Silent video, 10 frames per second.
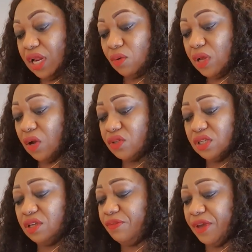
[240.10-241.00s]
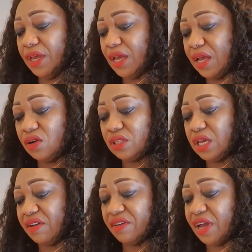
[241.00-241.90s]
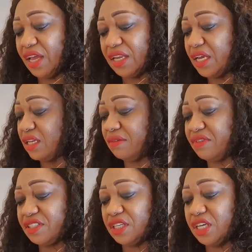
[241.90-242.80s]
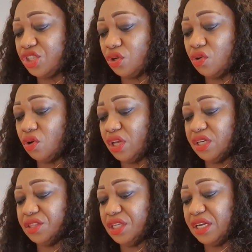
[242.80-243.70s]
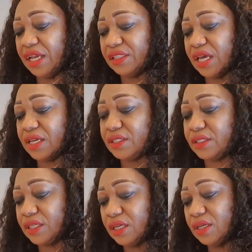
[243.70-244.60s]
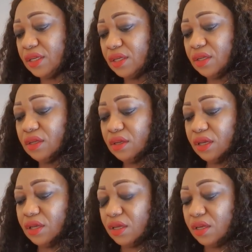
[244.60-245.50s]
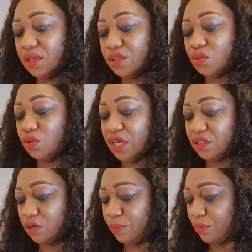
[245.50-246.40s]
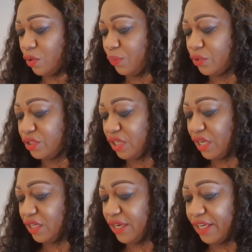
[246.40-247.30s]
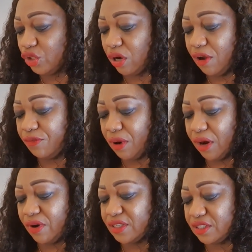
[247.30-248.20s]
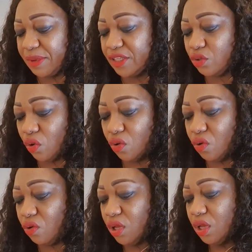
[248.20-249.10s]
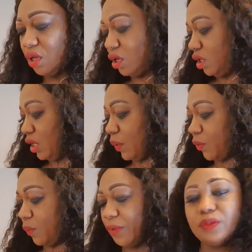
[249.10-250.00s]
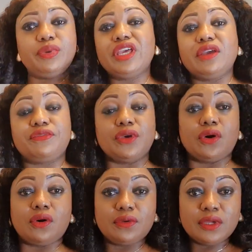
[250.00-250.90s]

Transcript: Like when I was in Ife, I don't think I've ever heard any investigation or anything like that. Any student reporting any lecturer for harassment or inappropriate behavior.